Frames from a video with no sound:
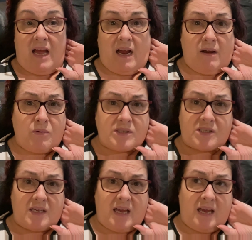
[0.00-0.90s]
it
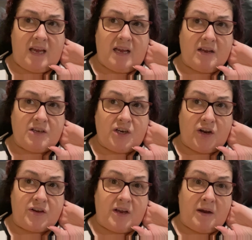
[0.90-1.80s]
was,
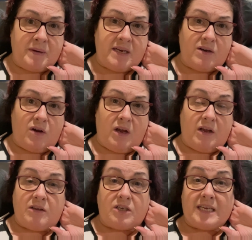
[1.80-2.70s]

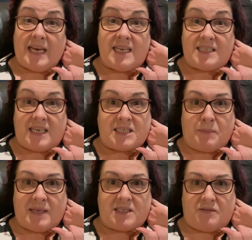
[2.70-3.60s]
ghee's
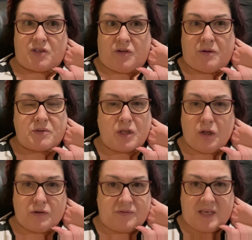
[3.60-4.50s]
expensive. So there was a
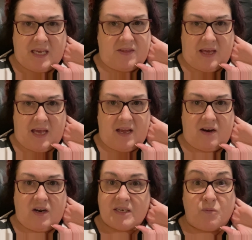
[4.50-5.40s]
lot of ghee there, and
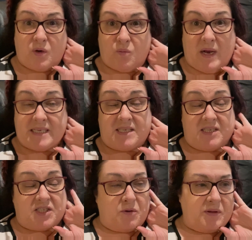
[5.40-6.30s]
I didn't want to waste it.
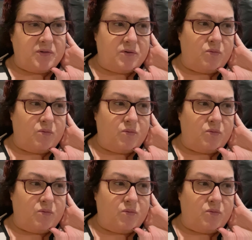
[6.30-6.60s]
So I thought,